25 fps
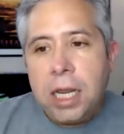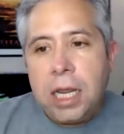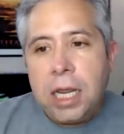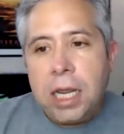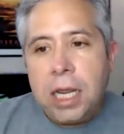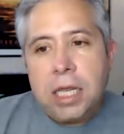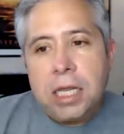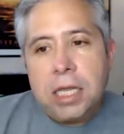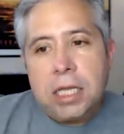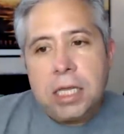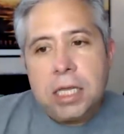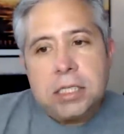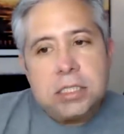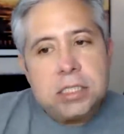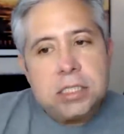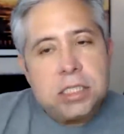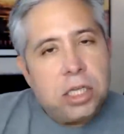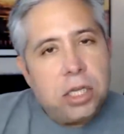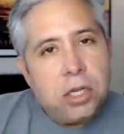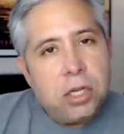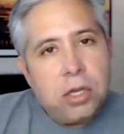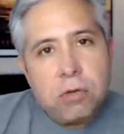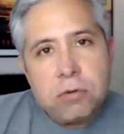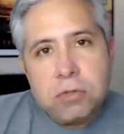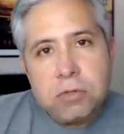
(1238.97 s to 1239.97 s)
is
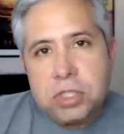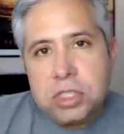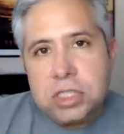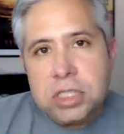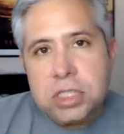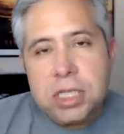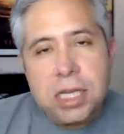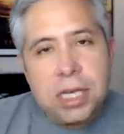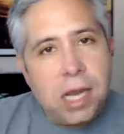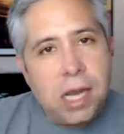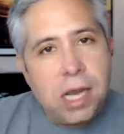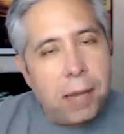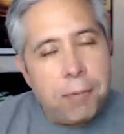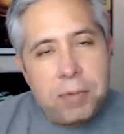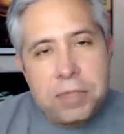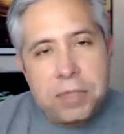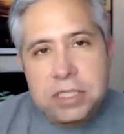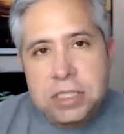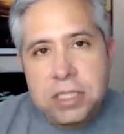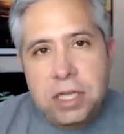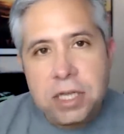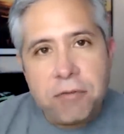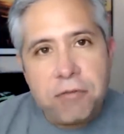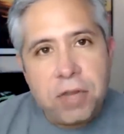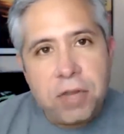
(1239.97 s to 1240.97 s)
you know just the type of
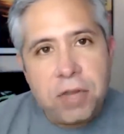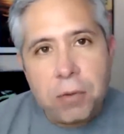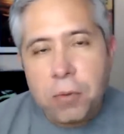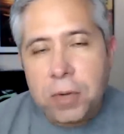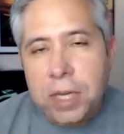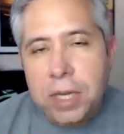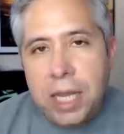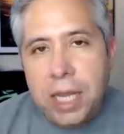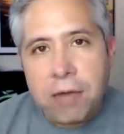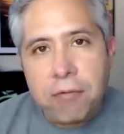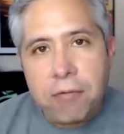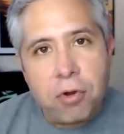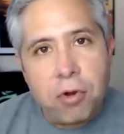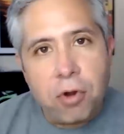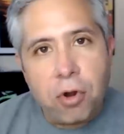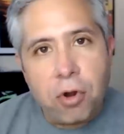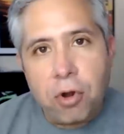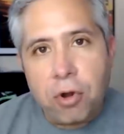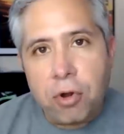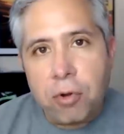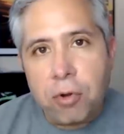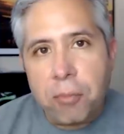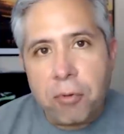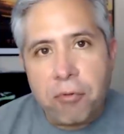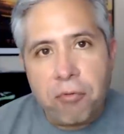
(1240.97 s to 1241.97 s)
stuff that we haven't
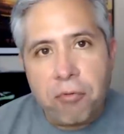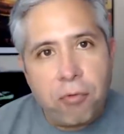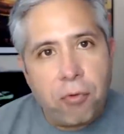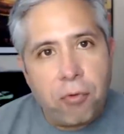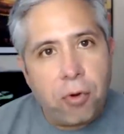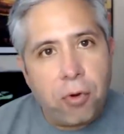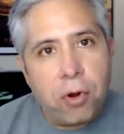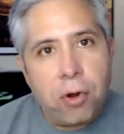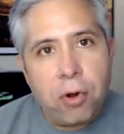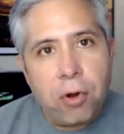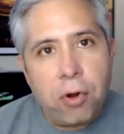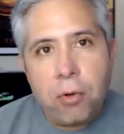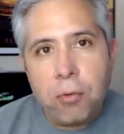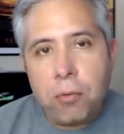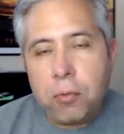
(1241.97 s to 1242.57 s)
heard before